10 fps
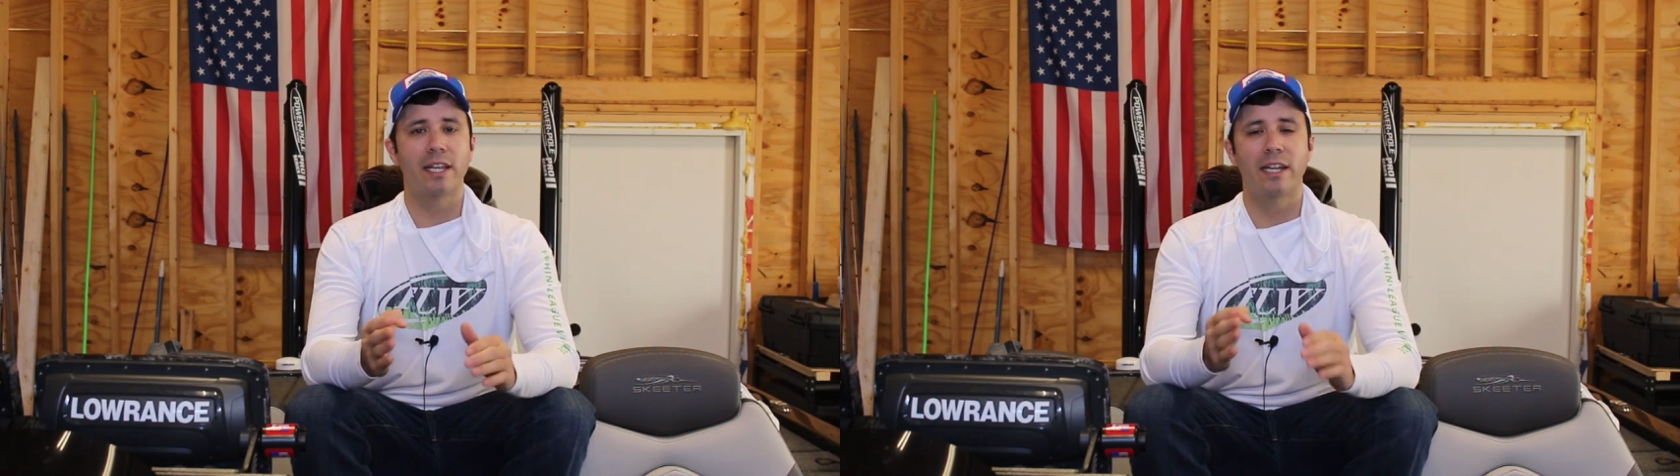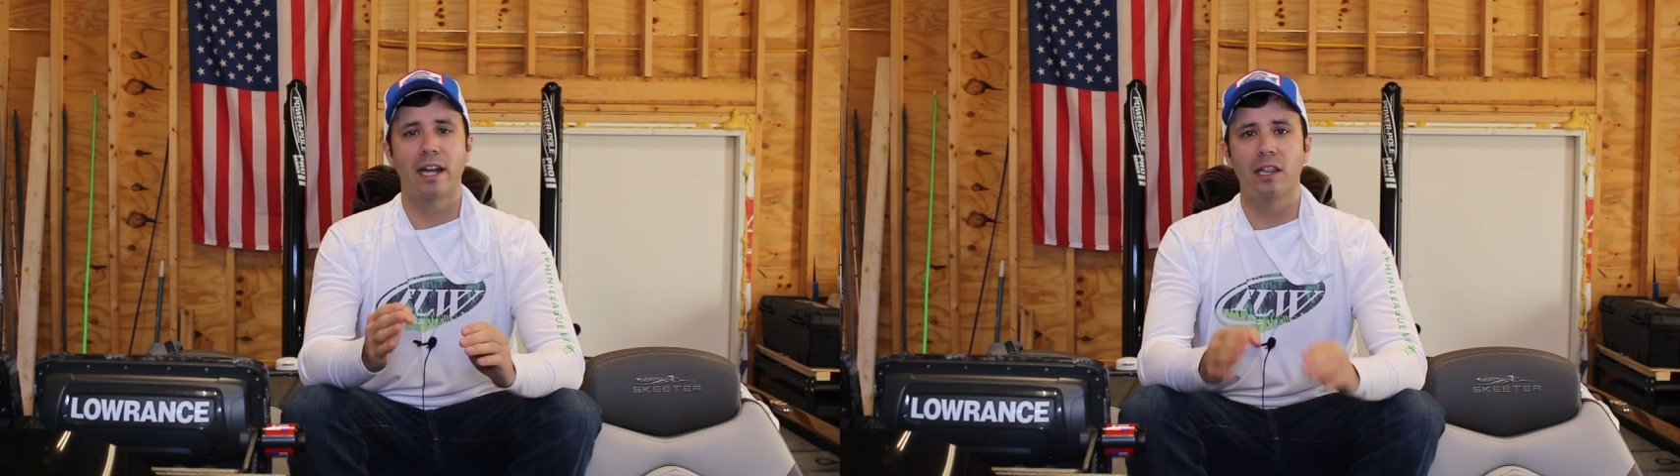
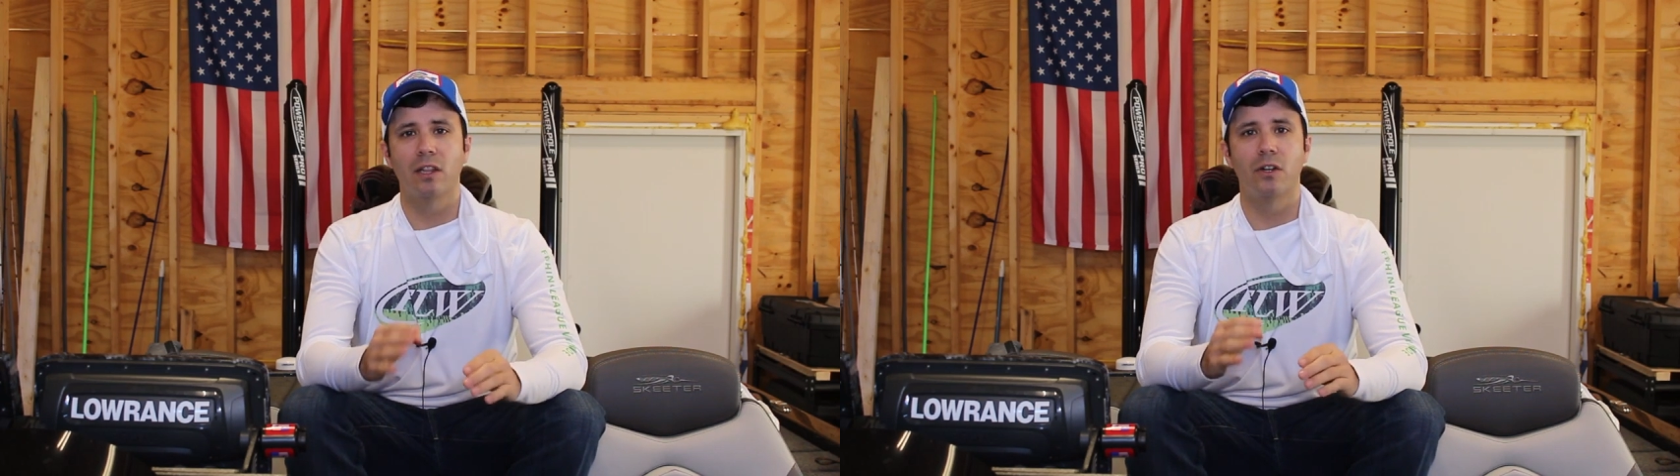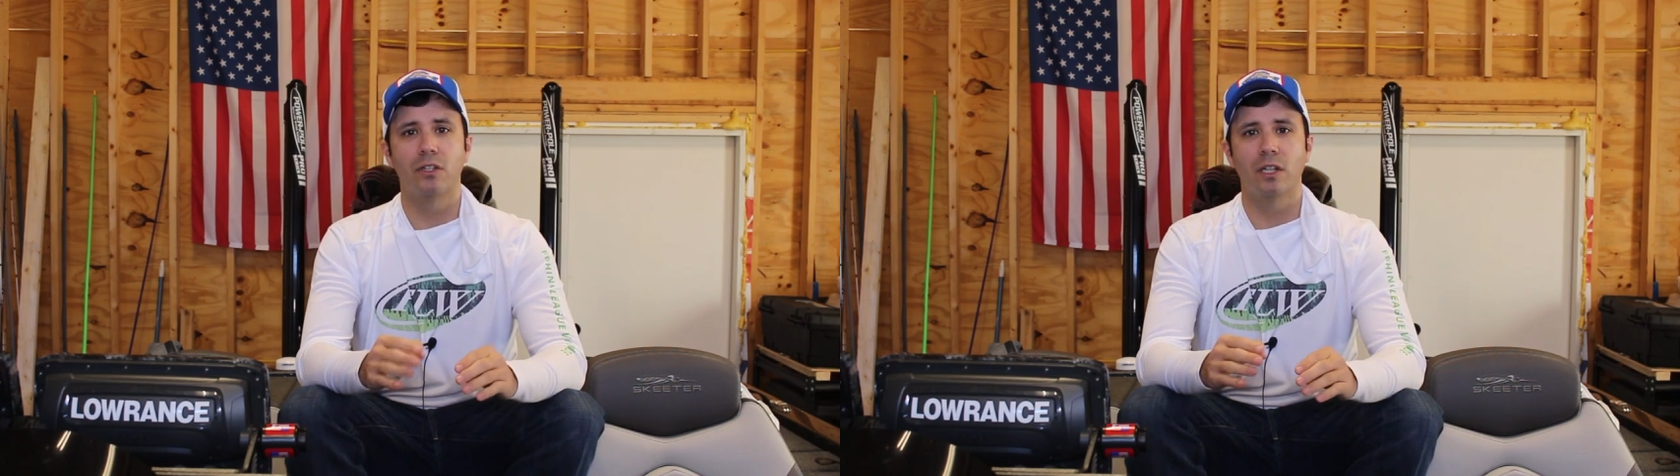and I
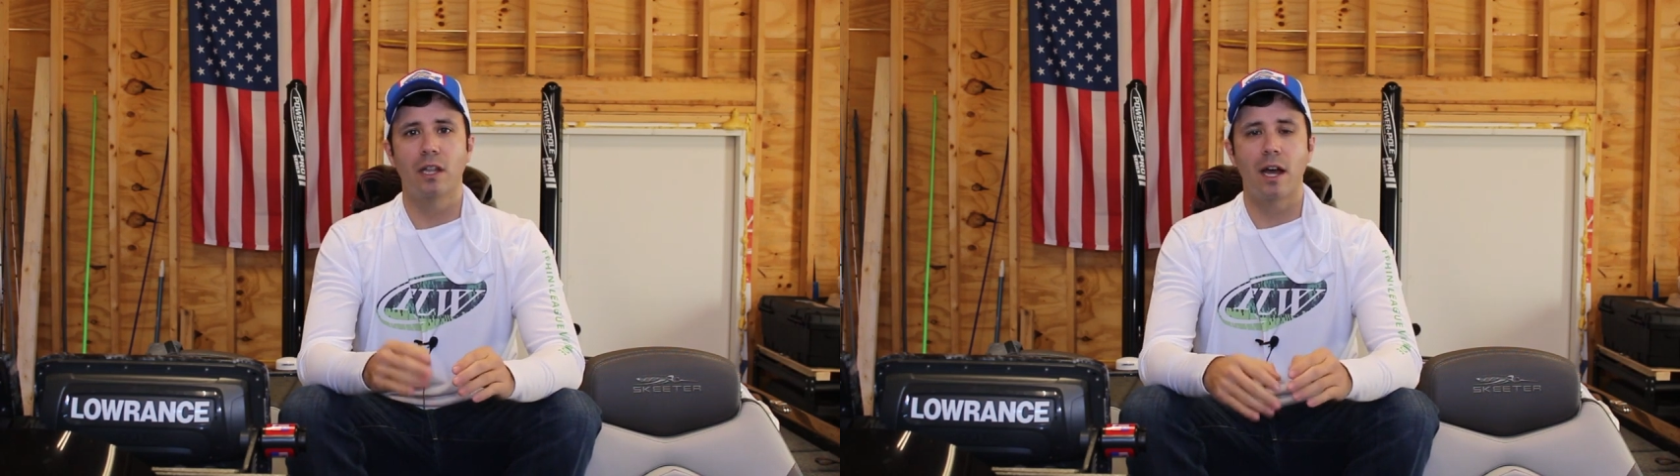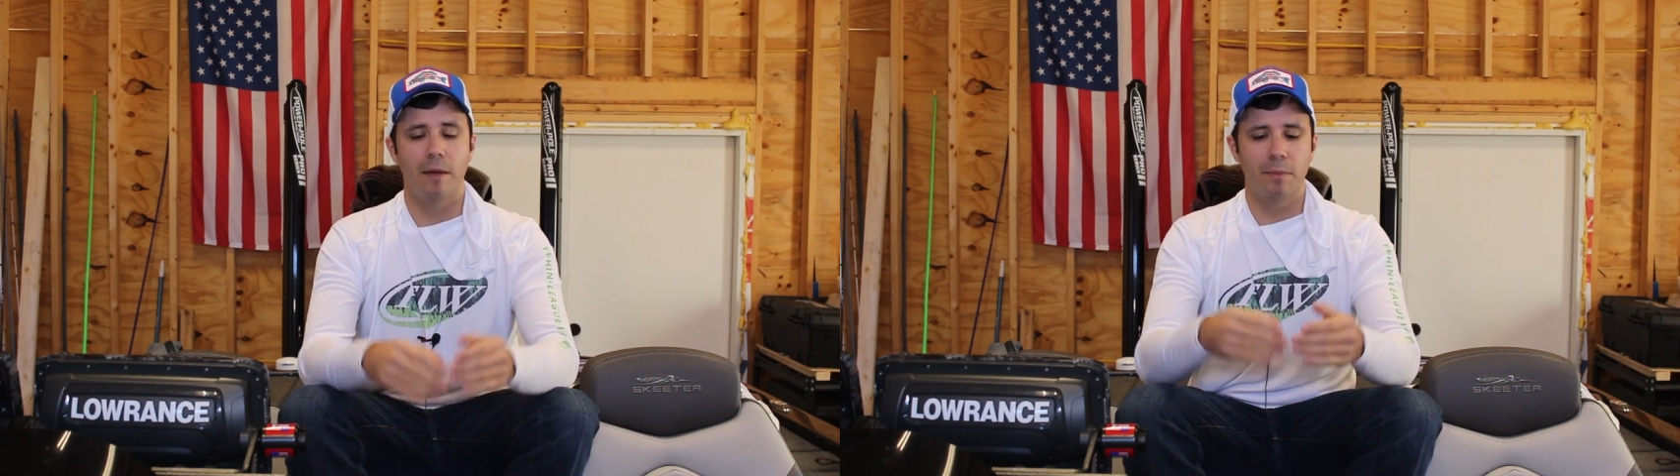learned a
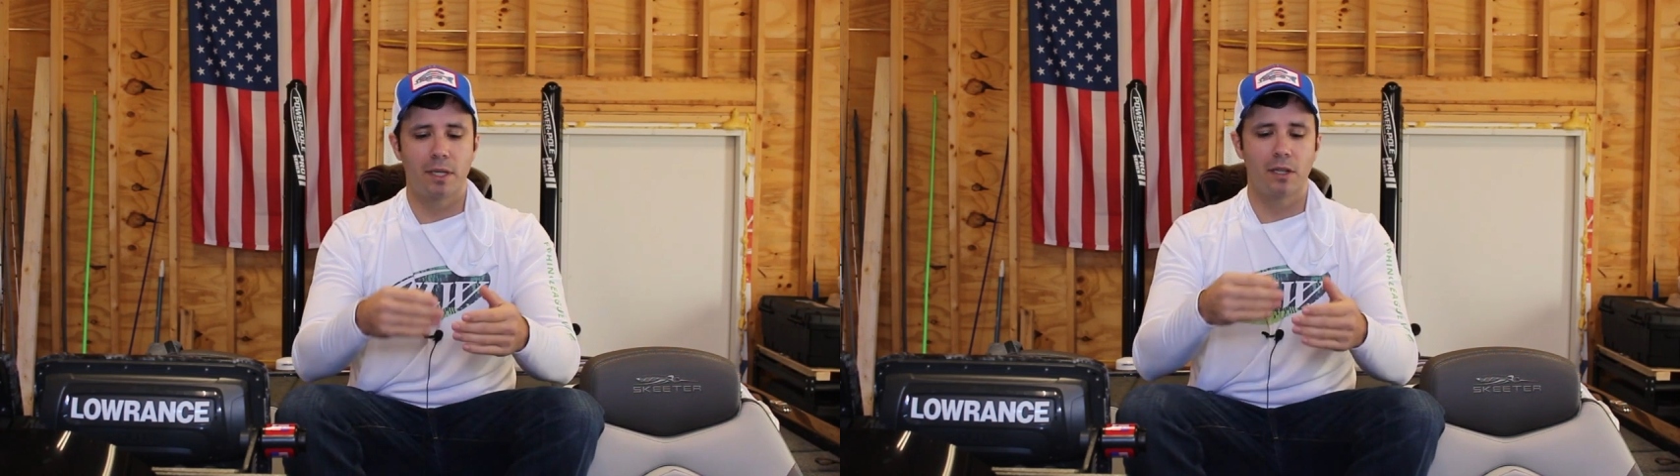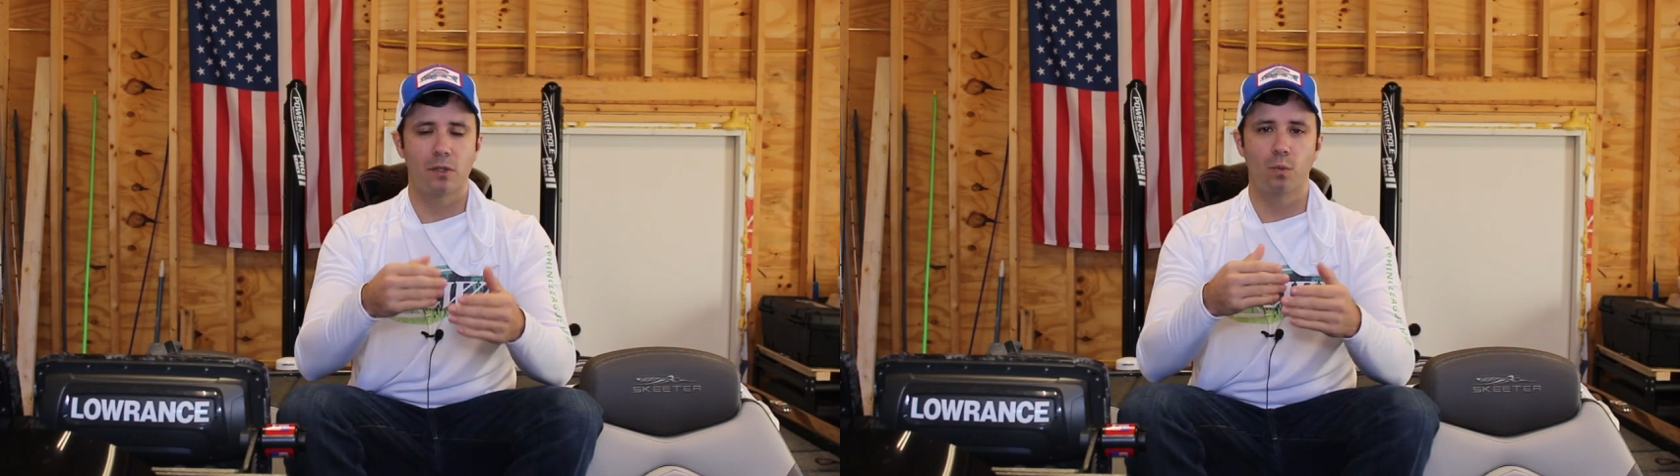lot
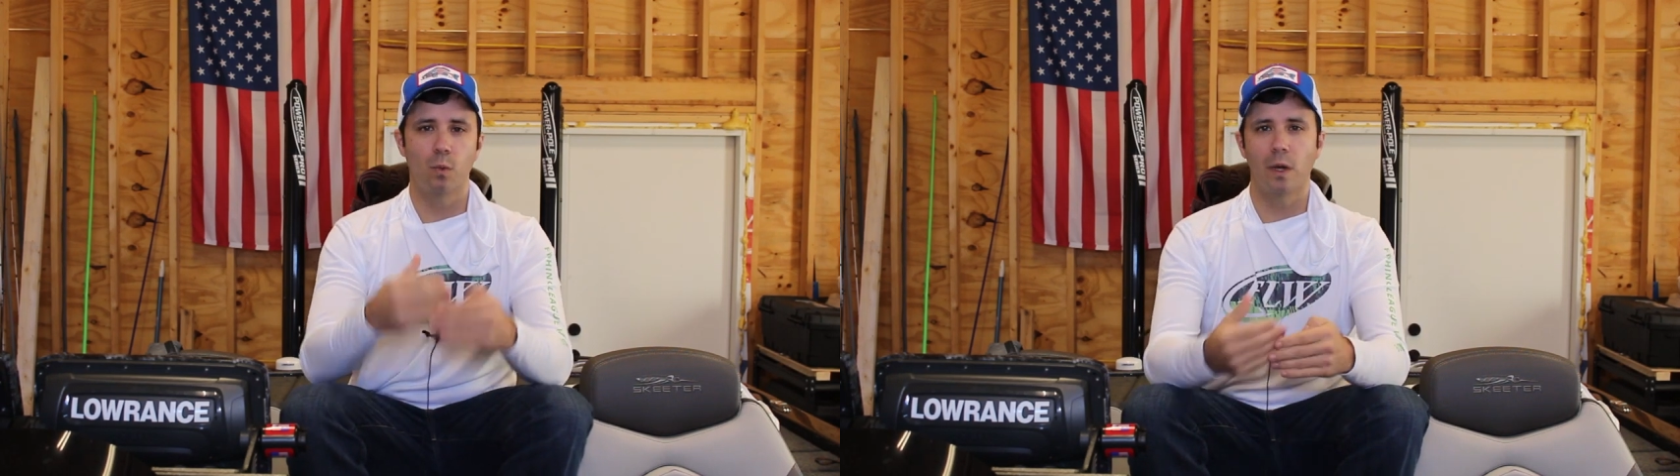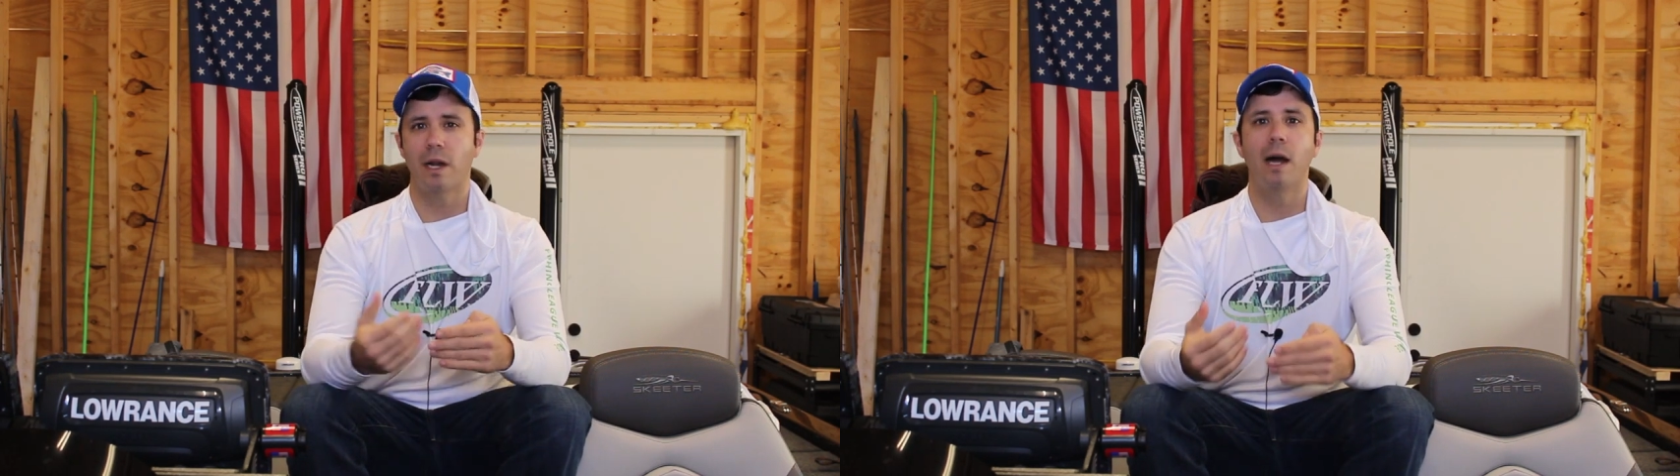because what